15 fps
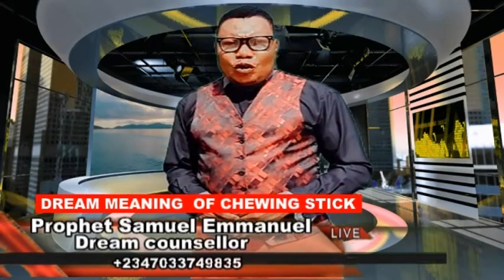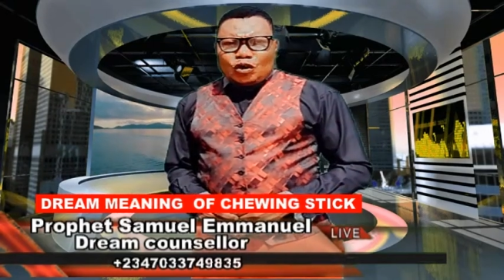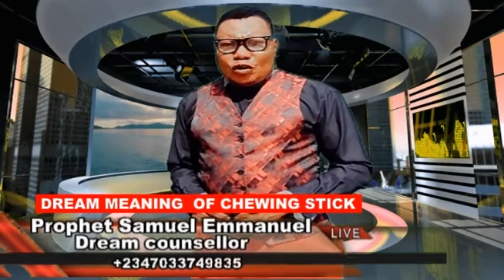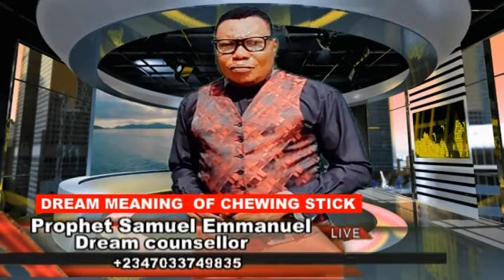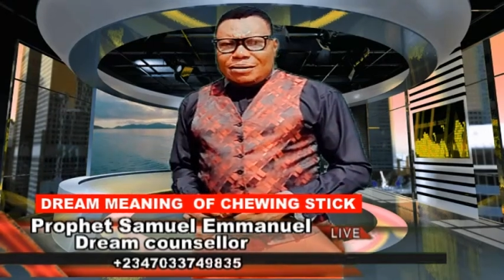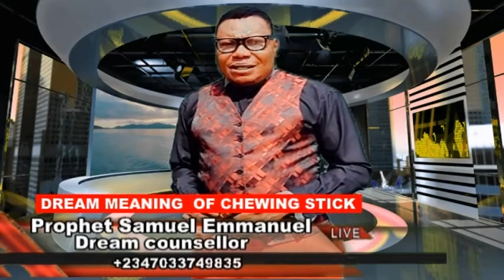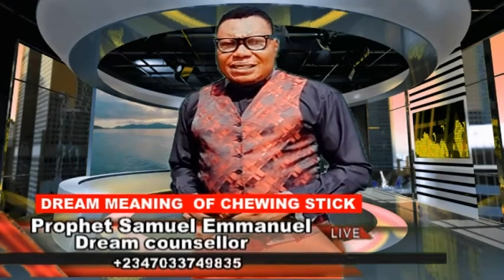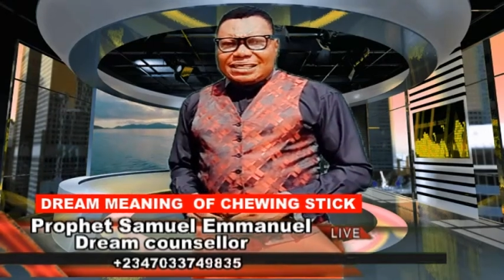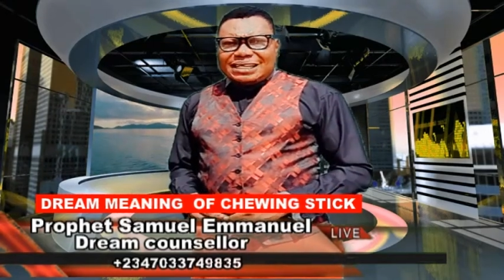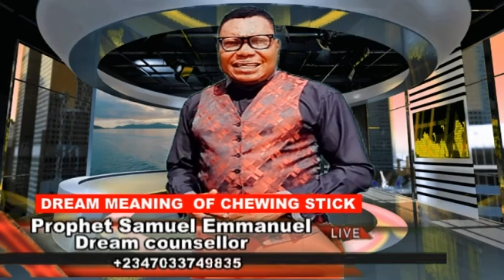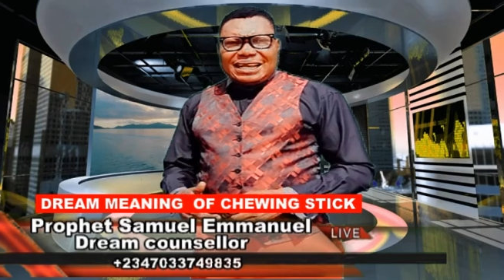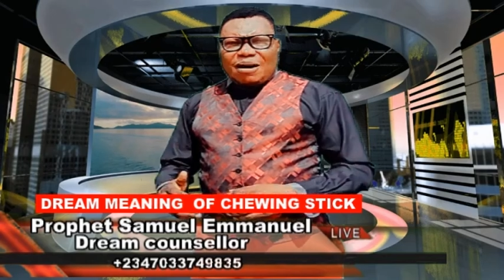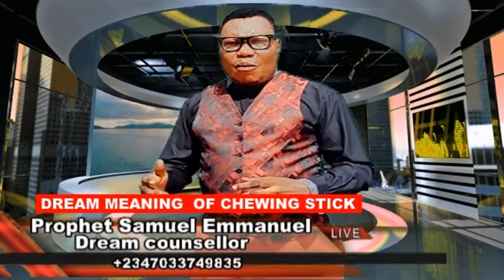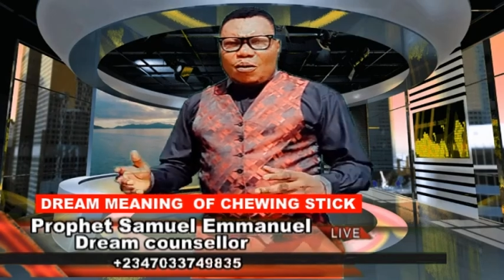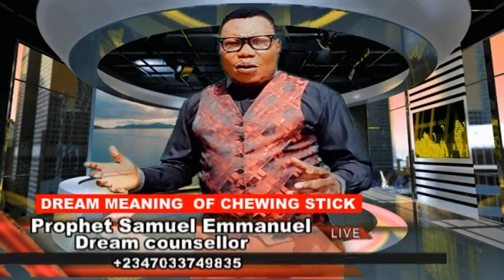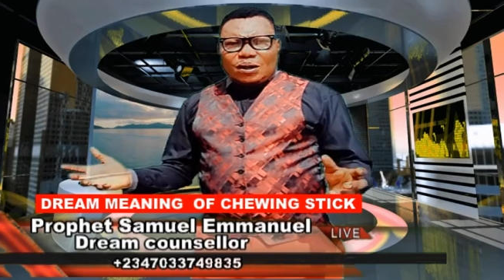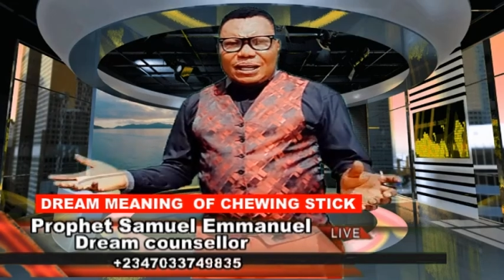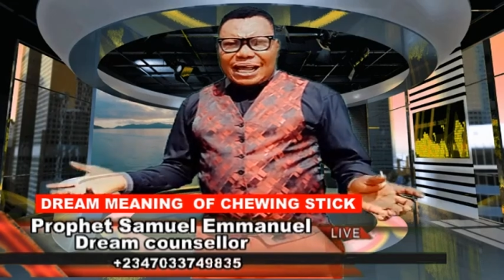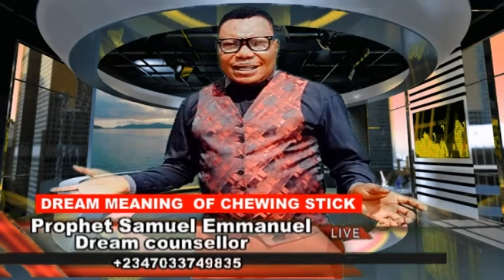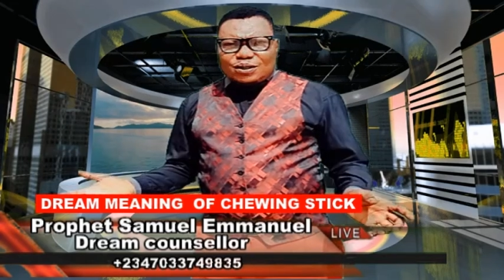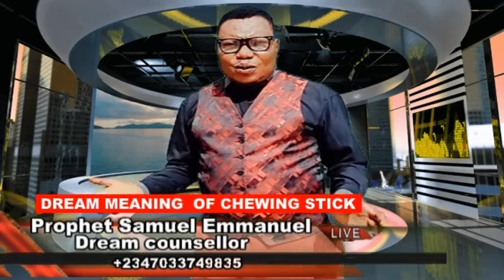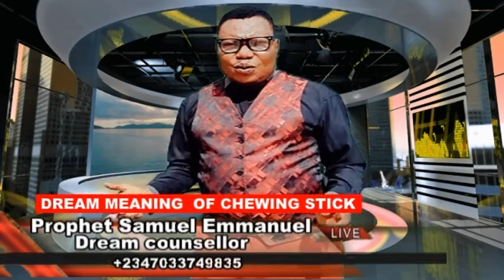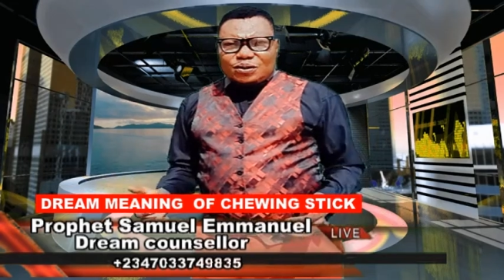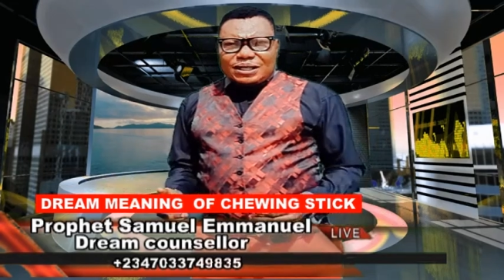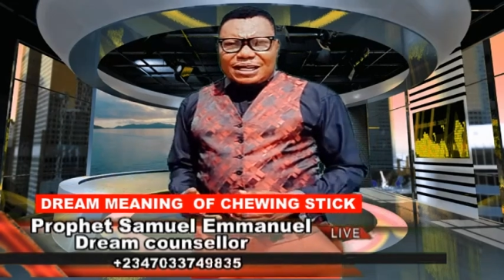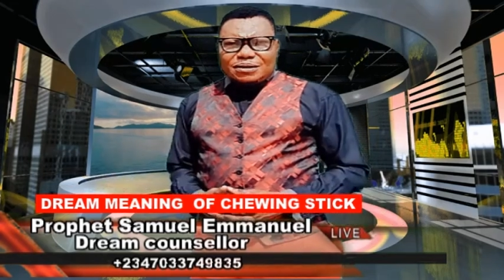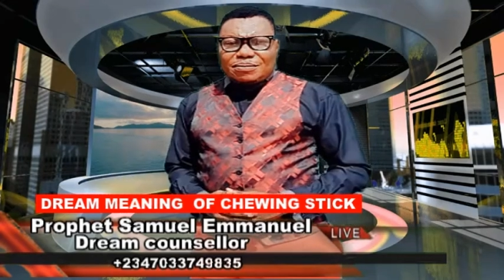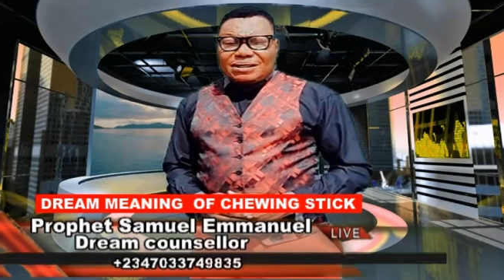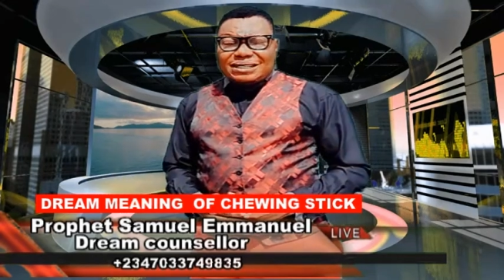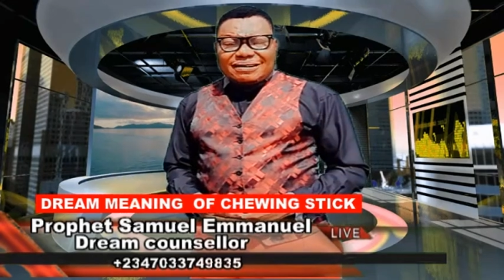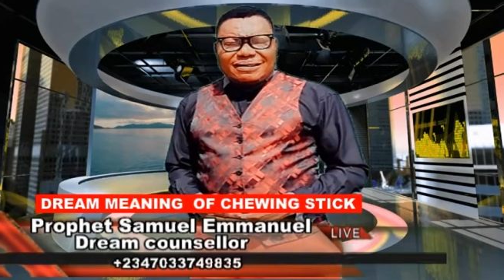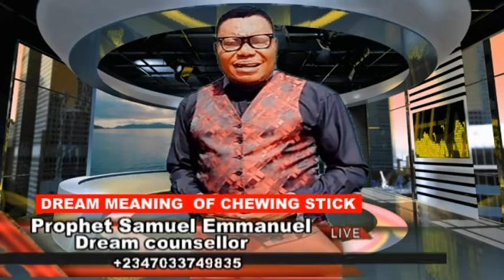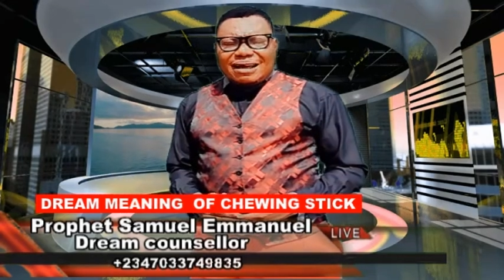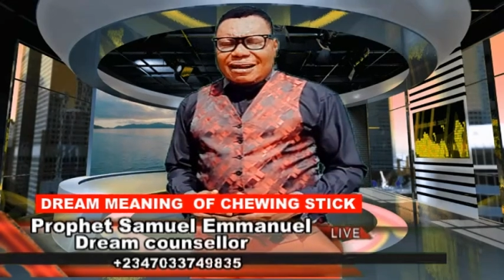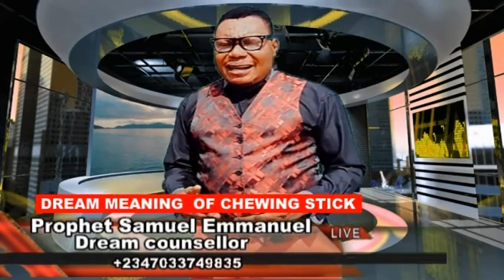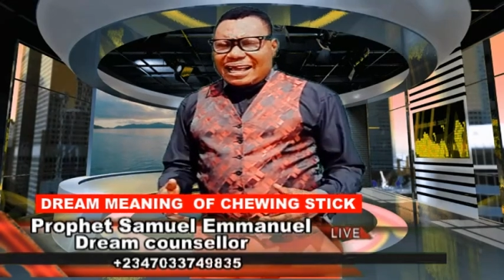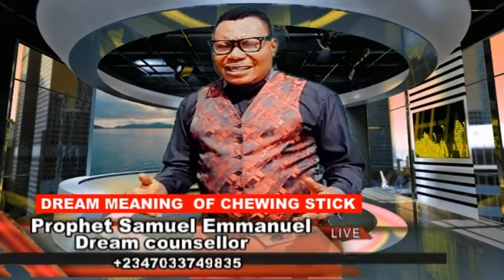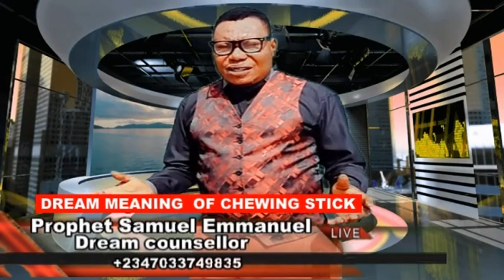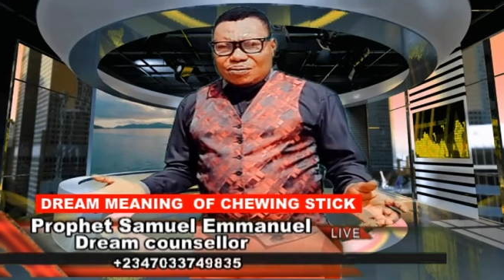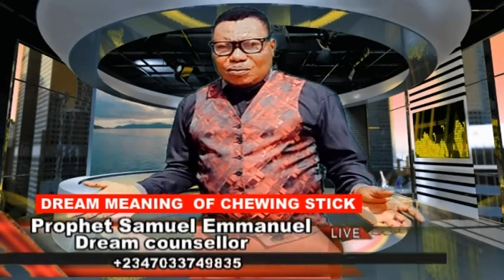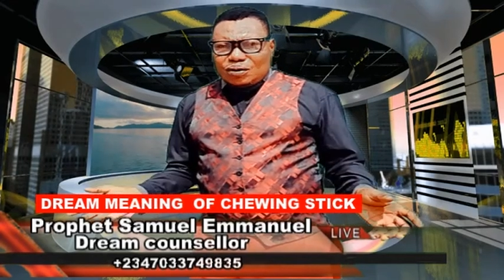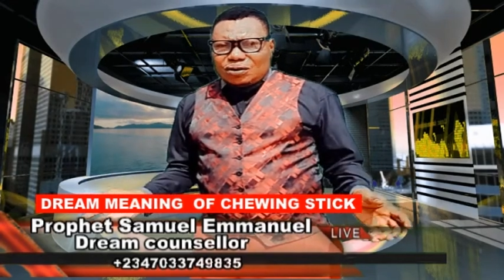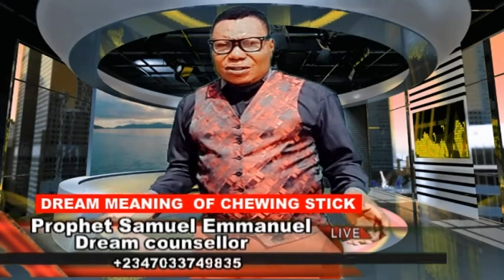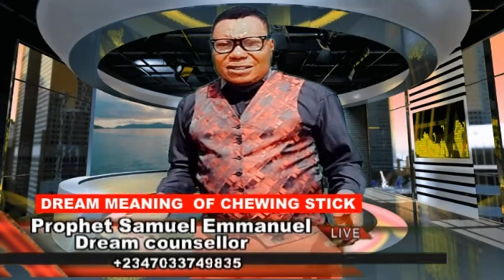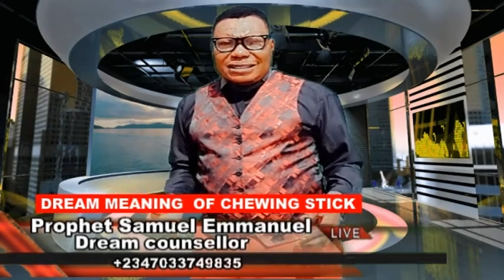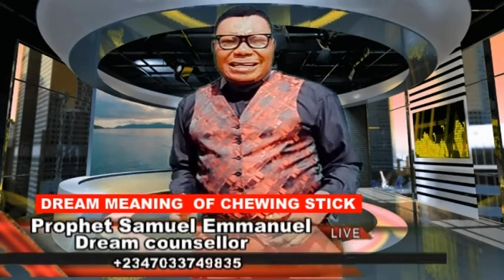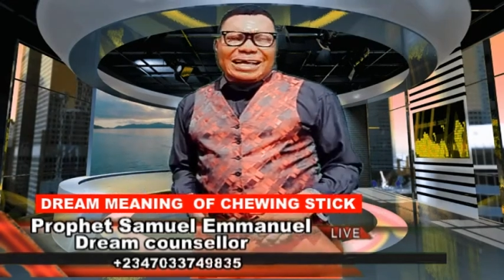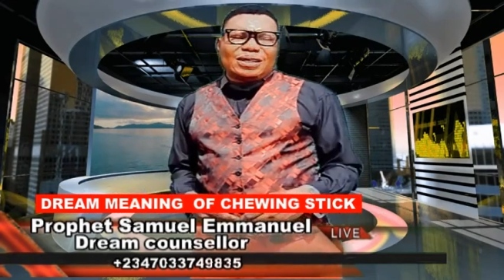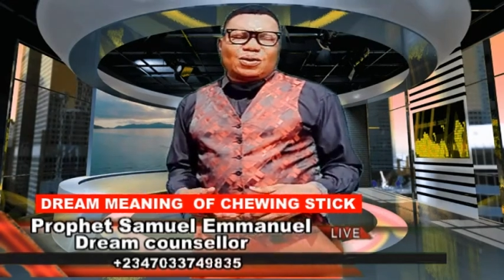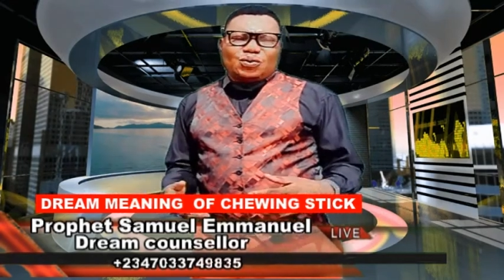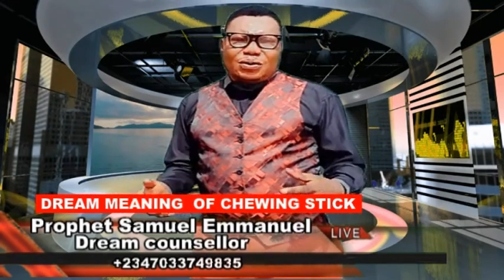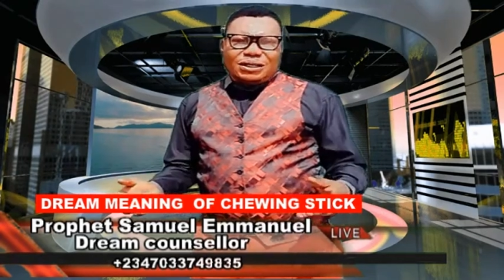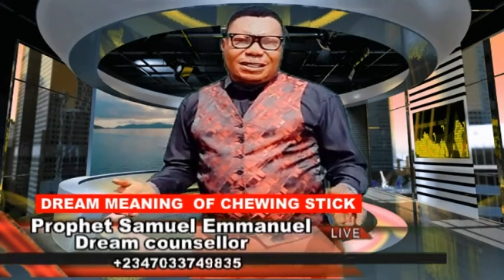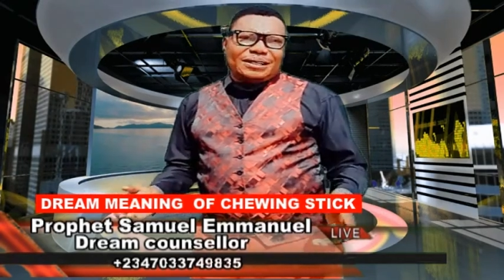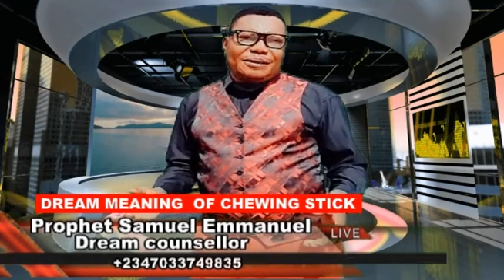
you may say that word last two years, you may say that last month, last week.